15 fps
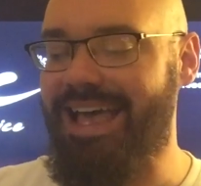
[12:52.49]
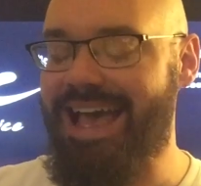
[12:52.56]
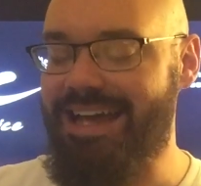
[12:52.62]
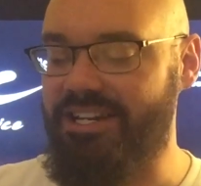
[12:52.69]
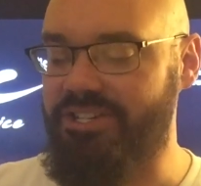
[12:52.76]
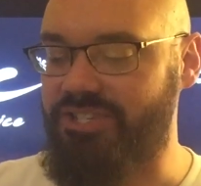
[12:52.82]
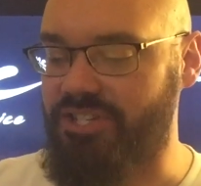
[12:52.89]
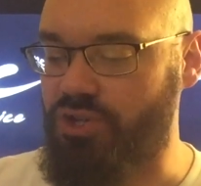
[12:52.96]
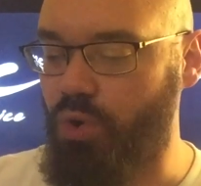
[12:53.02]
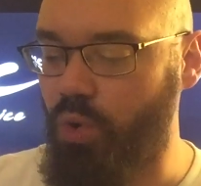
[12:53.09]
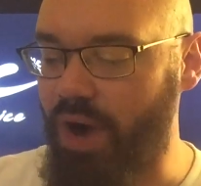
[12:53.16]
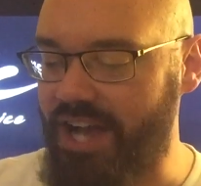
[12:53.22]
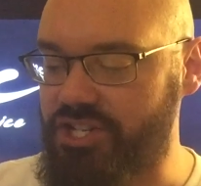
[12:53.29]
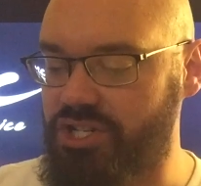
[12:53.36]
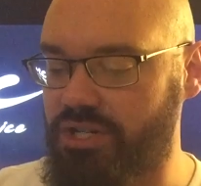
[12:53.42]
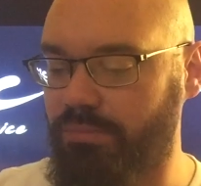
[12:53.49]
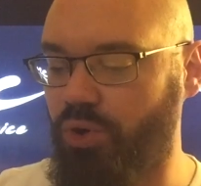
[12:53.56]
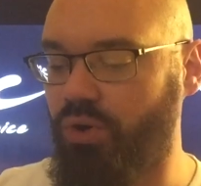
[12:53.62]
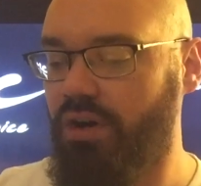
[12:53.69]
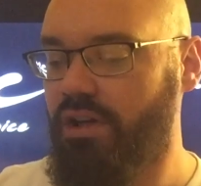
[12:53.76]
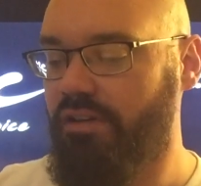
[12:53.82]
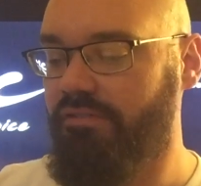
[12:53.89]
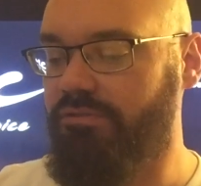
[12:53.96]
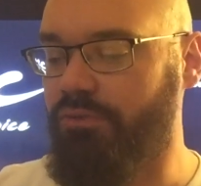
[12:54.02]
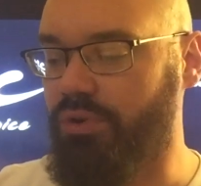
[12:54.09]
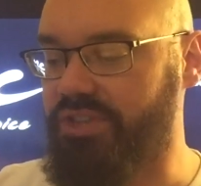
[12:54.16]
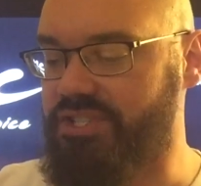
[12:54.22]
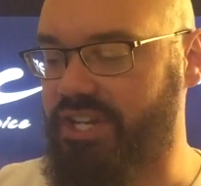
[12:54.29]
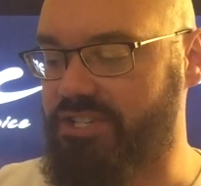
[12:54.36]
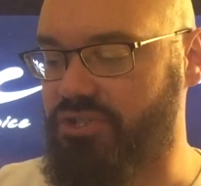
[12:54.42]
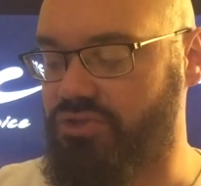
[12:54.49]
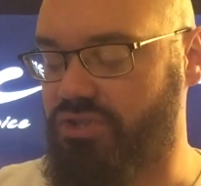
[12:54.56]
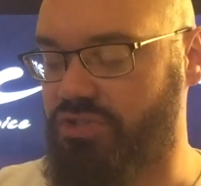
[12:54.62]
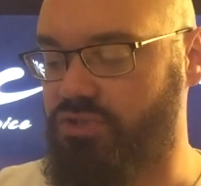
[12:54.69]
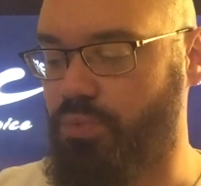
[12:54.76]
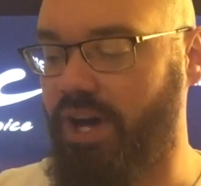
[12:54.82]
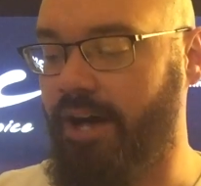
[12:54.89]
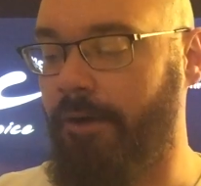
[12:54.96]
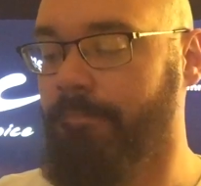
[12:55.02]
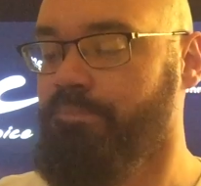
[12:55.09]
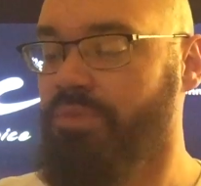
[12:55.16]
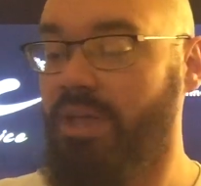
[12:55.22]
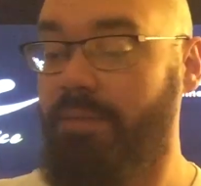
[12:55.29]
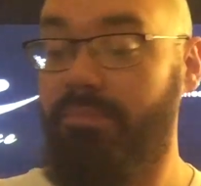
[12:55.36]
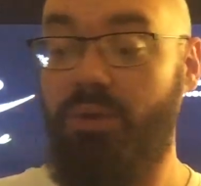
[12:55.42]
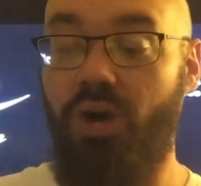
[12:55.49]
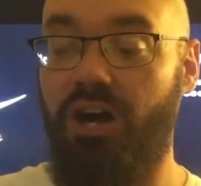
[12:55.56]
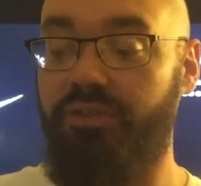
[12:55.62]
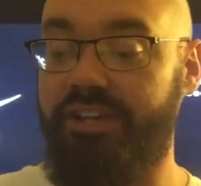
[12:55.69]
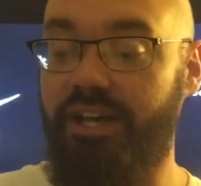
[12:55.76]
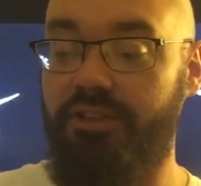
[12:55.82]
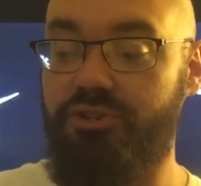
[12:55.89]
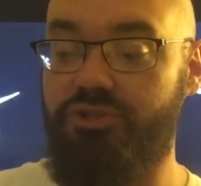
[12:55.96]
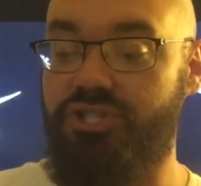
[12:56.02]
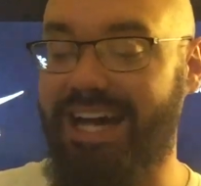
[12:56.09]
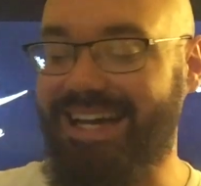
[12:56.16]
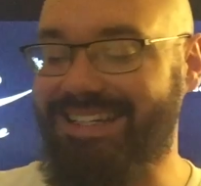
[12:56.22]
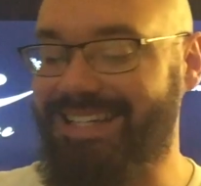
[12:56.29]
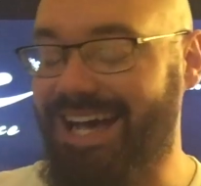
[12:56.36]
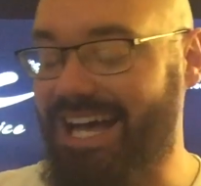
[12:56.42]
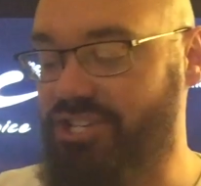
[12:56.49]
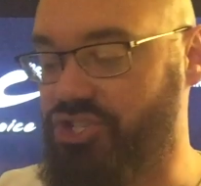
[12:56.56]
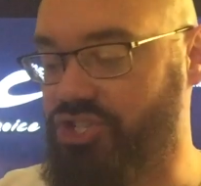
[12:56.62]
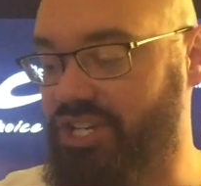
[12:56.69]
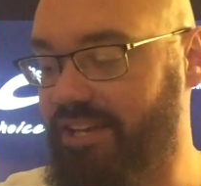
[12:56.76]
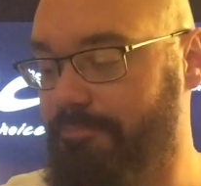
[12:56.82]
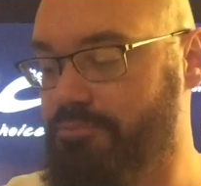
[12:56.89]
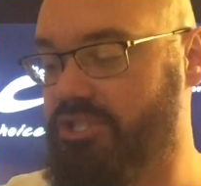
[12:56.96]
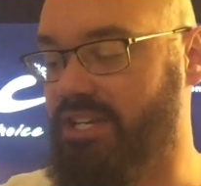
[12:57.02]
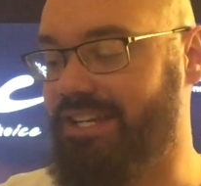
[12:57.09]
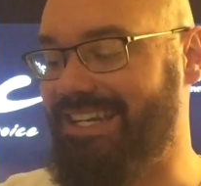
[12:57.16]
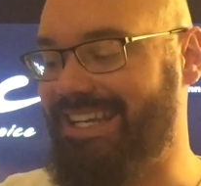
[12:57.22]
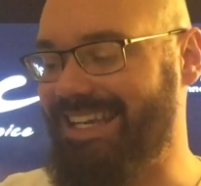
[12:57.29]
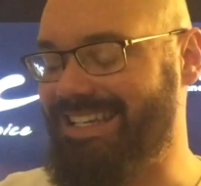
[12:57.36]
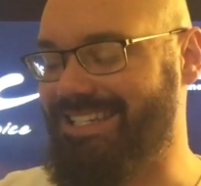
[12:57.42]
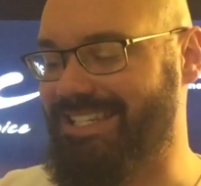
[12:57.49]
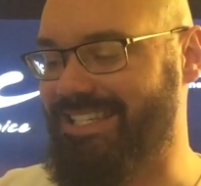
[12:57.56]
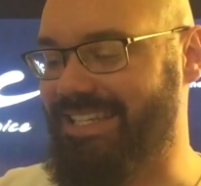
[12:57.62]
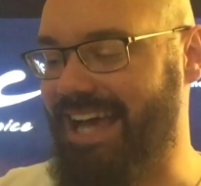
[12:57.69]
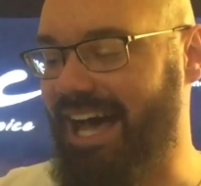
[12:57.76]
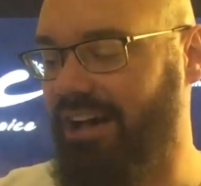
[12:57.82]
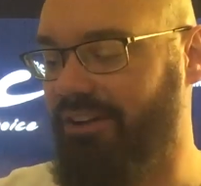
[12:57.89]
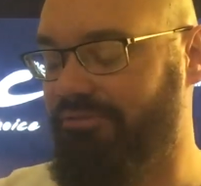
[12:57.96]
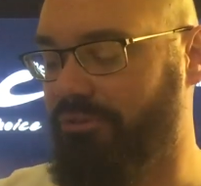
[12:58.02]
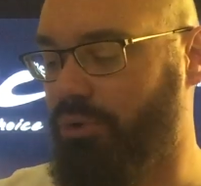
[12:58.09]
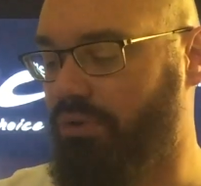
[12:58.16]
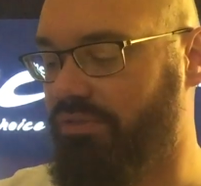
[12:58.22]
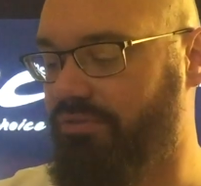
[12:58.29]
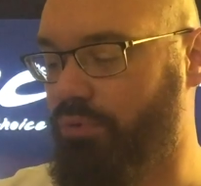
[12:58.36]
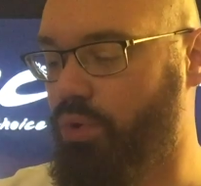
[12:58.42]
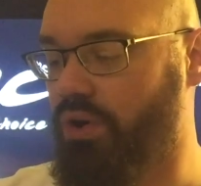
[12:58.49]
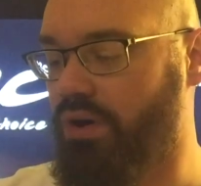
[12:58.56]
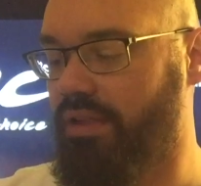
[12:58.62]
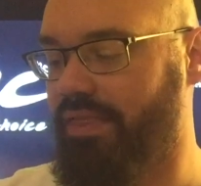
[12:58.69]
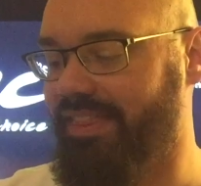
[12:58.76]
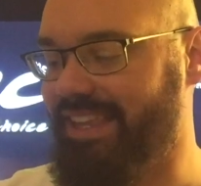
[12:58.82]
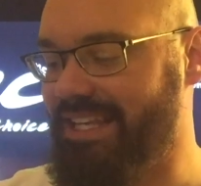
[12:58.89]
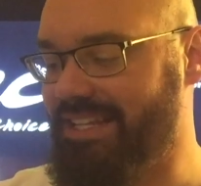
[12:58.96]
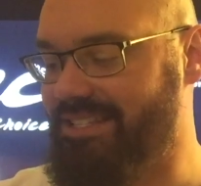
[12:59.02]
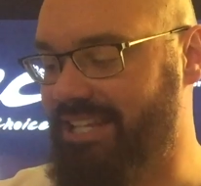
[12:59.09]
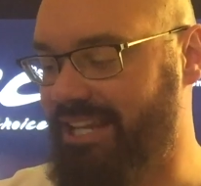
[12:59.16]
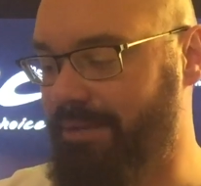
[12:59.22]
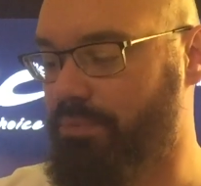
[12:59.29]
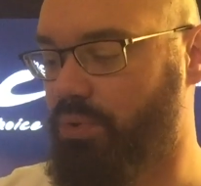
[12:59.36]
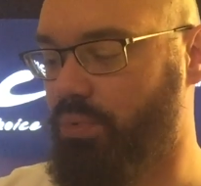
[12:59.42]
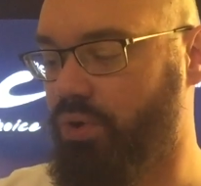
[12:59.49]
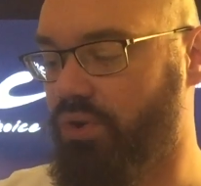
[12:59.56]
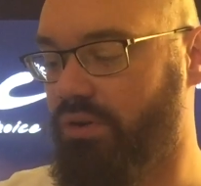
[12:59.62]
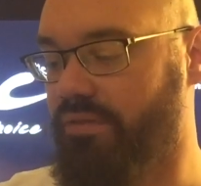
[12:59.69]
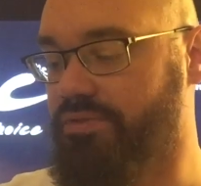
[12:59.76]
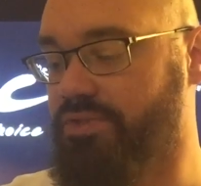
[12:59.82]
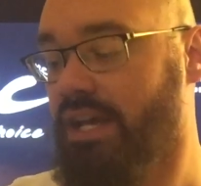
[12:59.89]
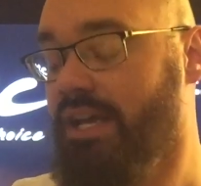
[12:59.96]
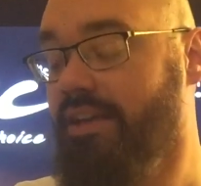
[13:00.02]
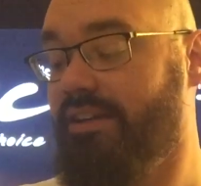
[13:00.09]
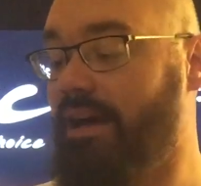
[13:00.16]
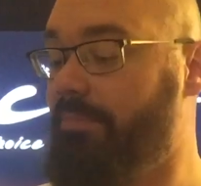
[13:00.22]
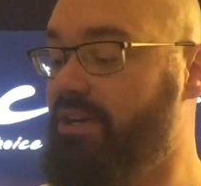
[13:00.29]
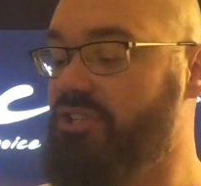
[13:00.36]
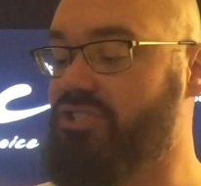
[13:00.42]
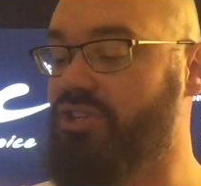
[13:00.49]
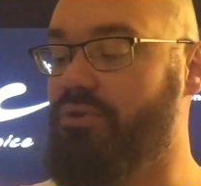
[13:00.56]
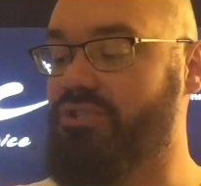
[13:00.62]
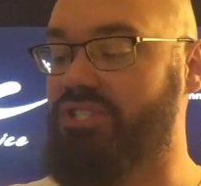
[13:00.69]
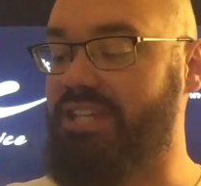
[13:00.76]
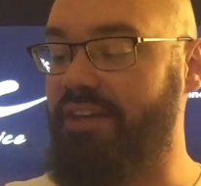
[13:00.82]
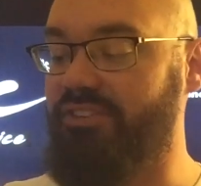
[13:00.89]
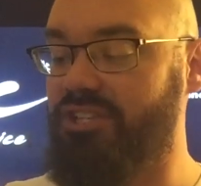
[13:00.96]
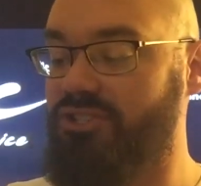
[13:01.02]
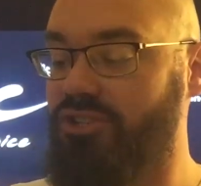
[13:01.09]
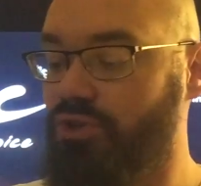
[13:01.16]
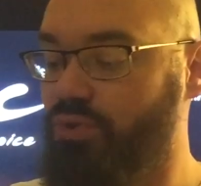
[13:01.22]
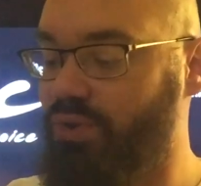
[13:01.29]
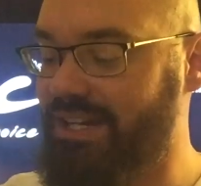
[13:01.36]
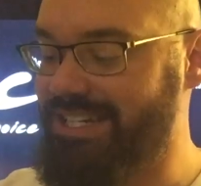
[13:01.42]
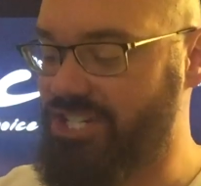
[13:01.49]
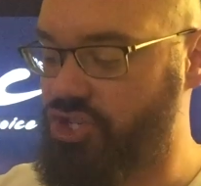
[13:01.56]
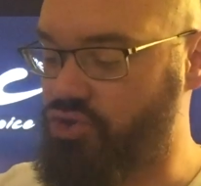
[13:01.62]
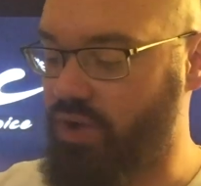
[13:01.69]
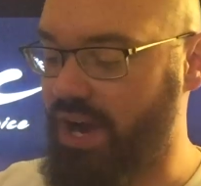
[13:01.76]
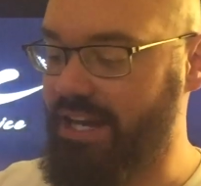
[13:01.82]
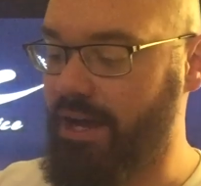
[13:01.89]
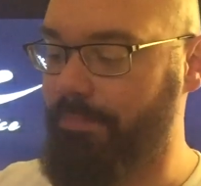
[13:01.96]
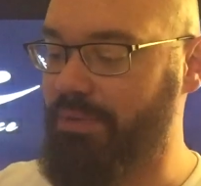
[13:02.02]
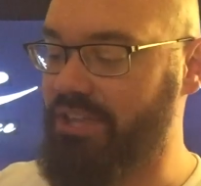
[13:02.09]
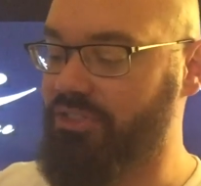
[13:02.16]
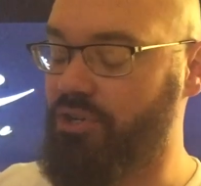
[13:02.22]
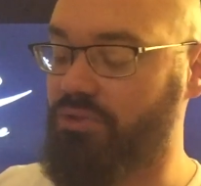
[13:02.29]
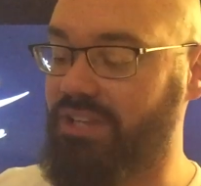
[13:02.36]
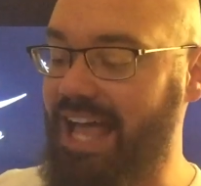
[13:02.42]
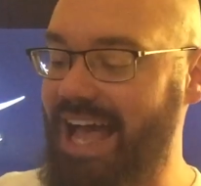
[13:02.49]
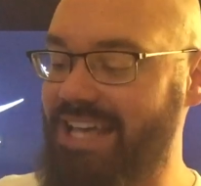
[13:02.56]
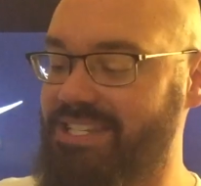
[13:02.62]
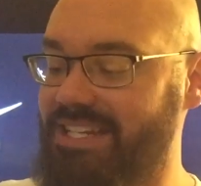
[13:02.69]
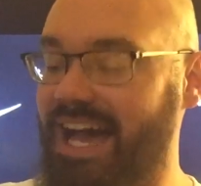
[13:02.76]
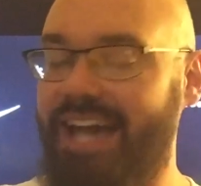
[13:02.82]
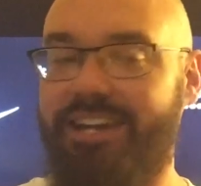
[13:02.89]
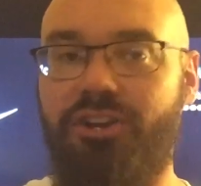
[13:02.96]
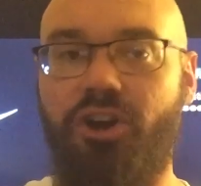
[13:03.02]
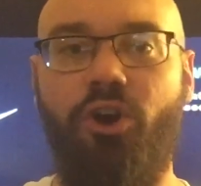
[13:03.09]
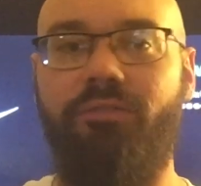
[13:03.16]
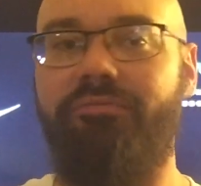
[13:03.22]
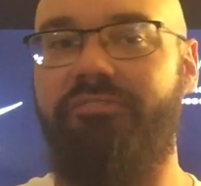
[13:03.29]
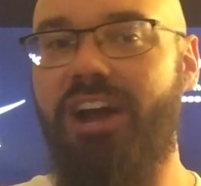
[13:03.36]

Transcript: Ennis is questionable for the Sixers as well. Meanwhile, on the other side, Taj Gibson is doubtful for the Timberwolves. Now, Minnesota 7-2 straight up in their last night at home.